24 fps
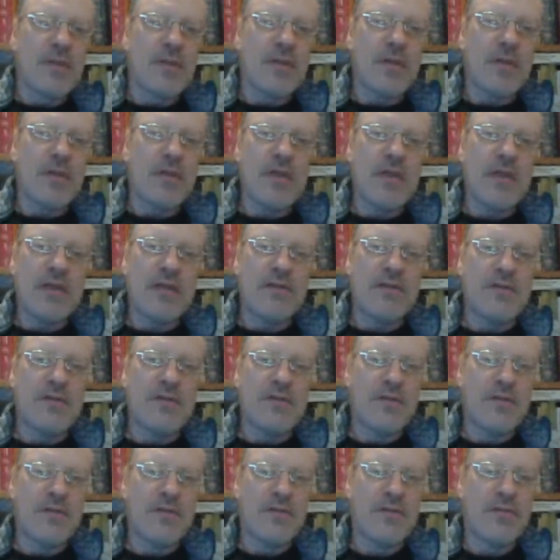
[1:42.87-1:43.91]
get
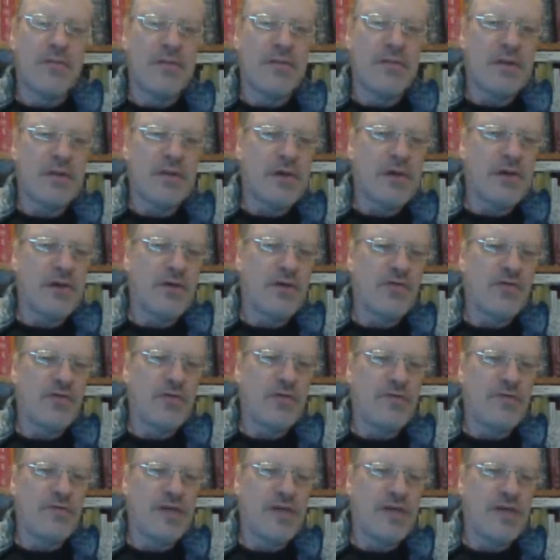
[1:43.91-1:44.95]
the task to
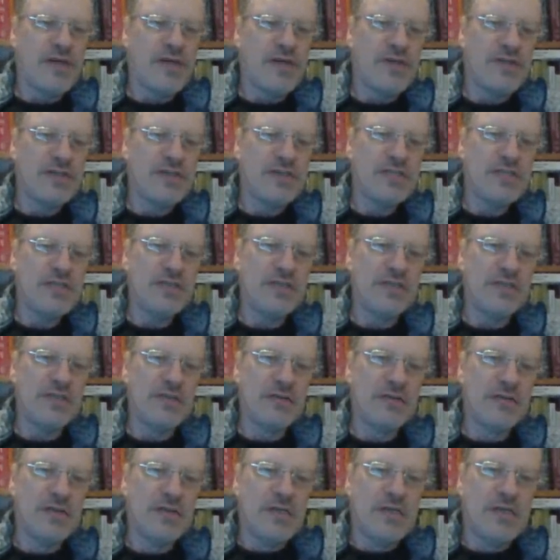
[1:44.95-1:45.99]
find this integral.
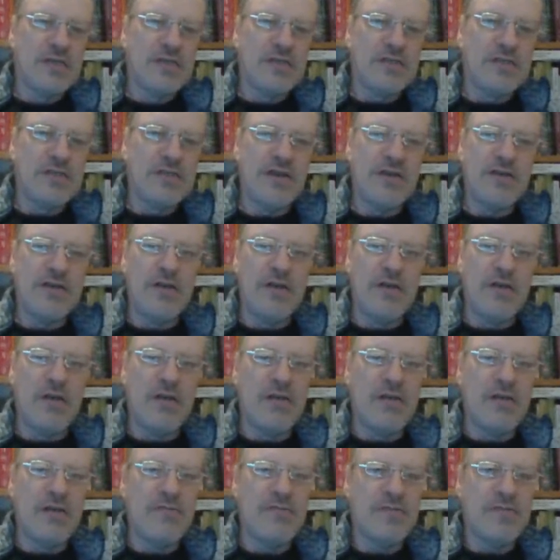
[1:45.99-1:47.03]
So the integral
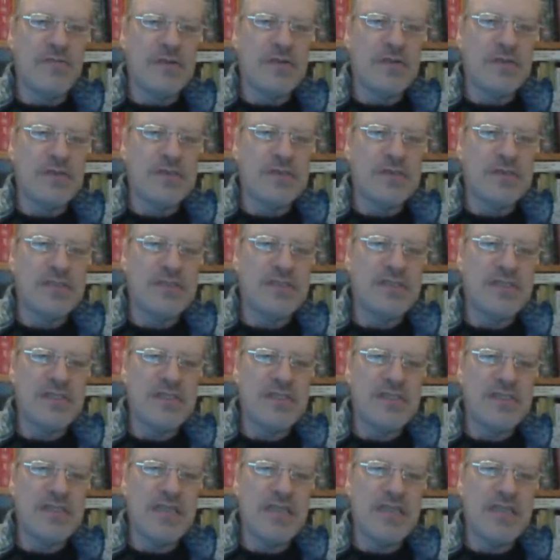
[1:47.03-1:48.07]
of
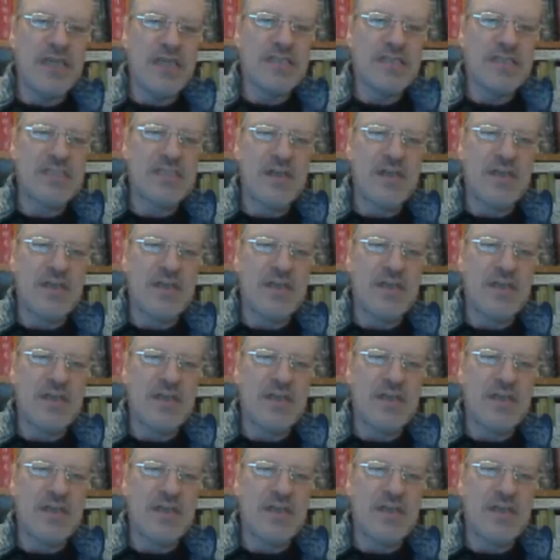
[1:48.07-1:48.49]
6x